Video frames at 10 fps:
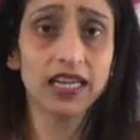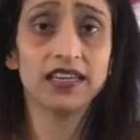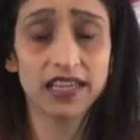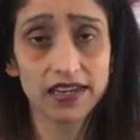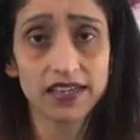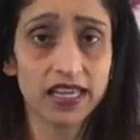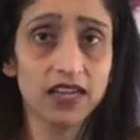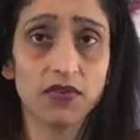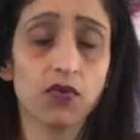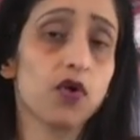dairy
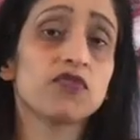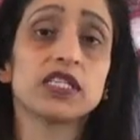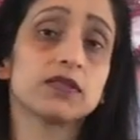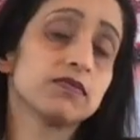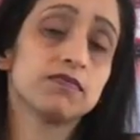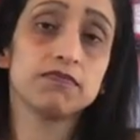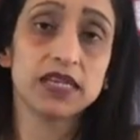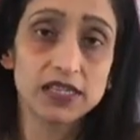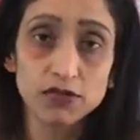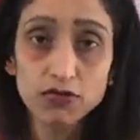again, we've always
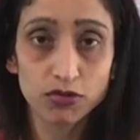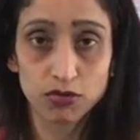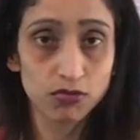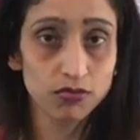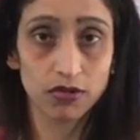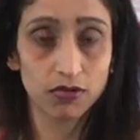been used to,